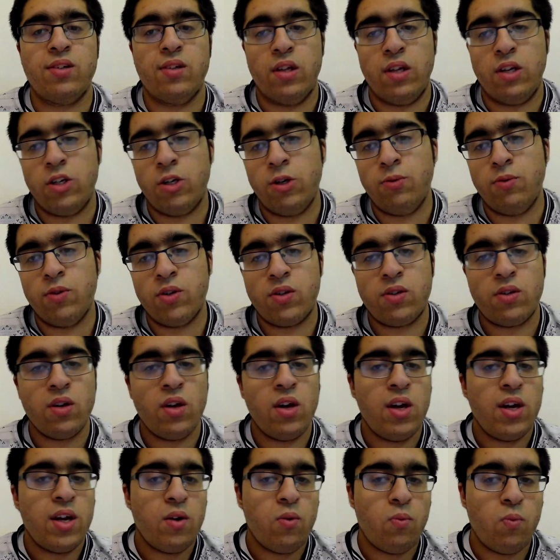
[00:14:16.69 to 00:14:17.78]
and then you just
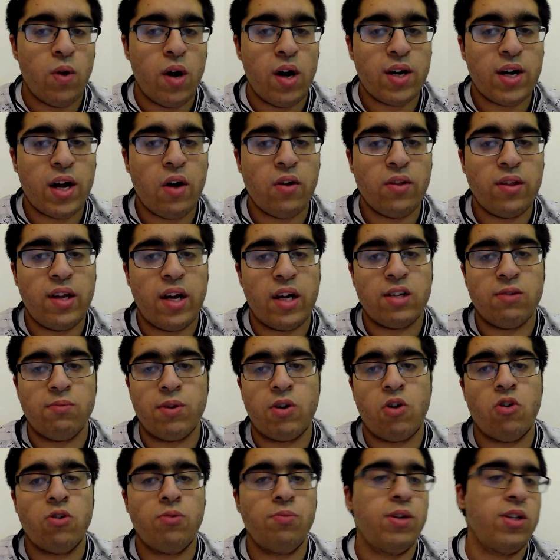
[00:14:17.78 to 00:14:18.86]
work out the atom
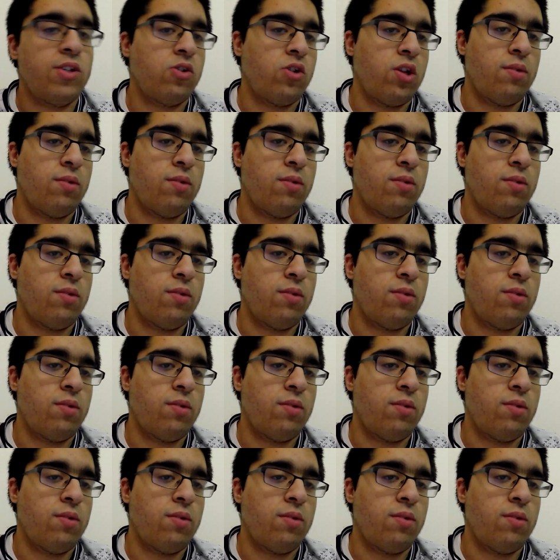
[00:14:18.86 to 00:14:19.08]
economies.